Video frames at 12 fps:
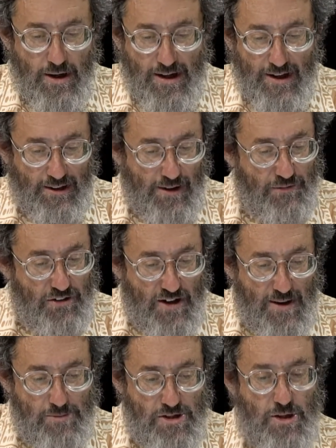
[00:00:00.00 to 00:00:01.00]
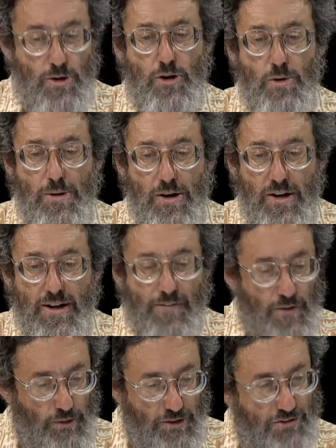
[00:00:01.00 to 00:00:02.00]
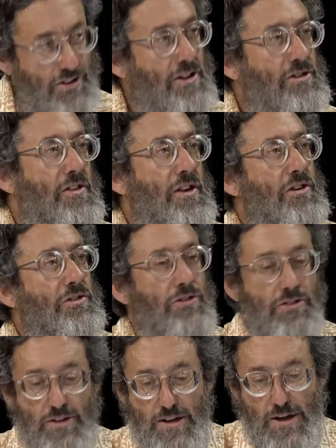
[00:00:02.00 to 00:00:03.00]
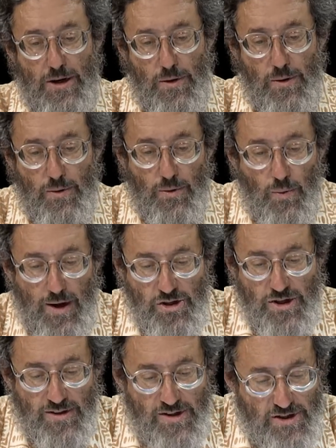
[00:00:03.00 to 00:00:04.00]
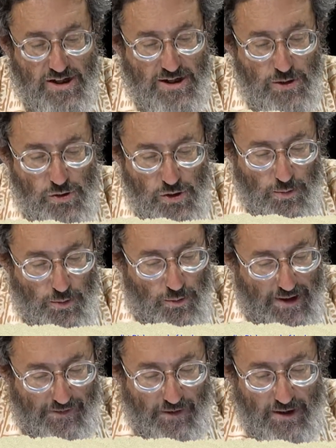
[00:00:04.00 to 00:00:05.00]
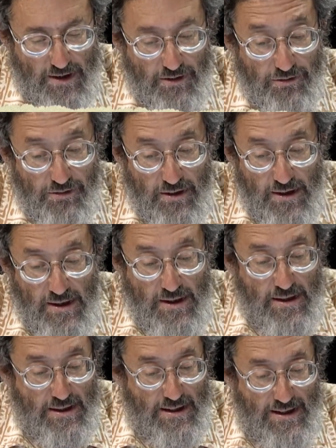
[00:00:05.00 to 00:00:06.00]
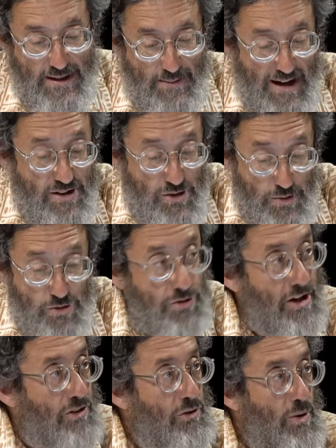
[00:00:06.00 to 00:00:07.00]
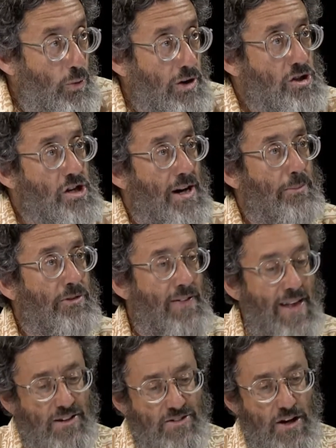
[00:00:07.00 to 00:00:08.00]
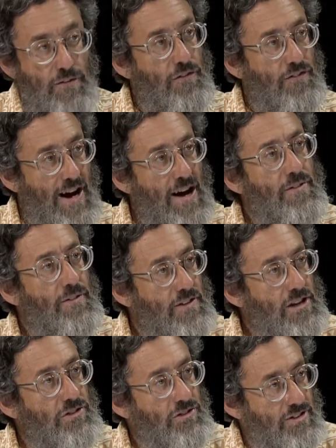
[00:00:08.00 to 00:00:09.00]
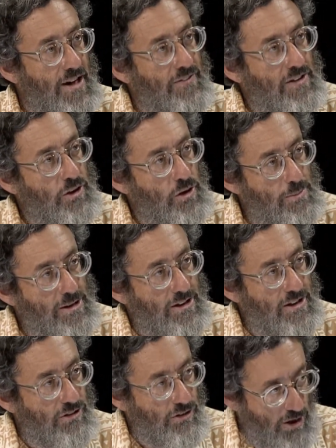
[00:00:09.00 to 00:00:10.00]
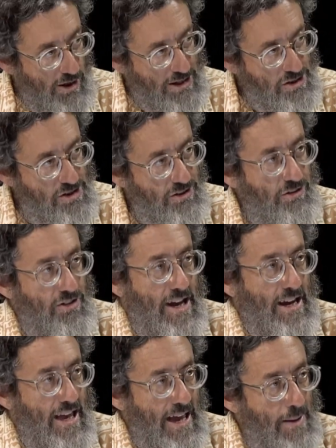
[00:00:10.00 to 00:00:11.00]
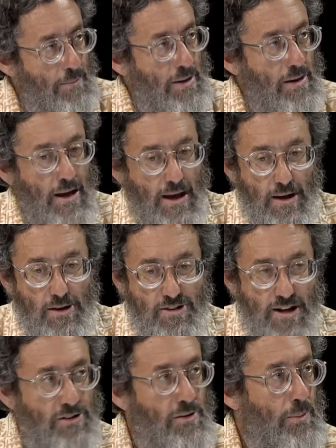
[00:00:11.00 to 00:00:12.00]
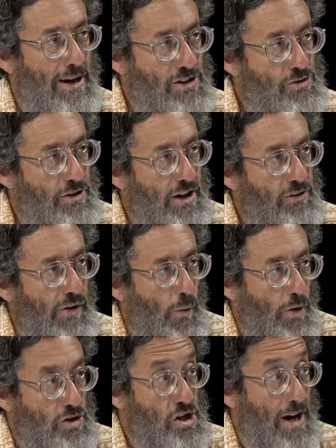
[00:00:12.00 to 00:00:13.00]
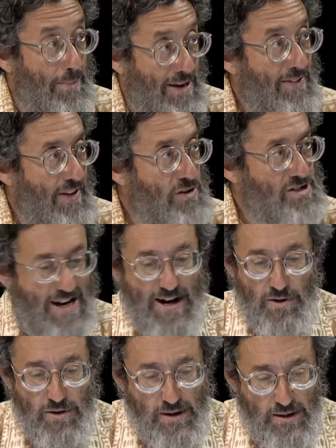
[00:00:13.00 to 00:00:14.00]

and I'd love to come to your community if you're listening to this, you know, or watching this on YouTube or whatever, is um, I do introductory workshops, and that's how five of these seven communities launched. Is they came and, and attended my introductory workshop in their town.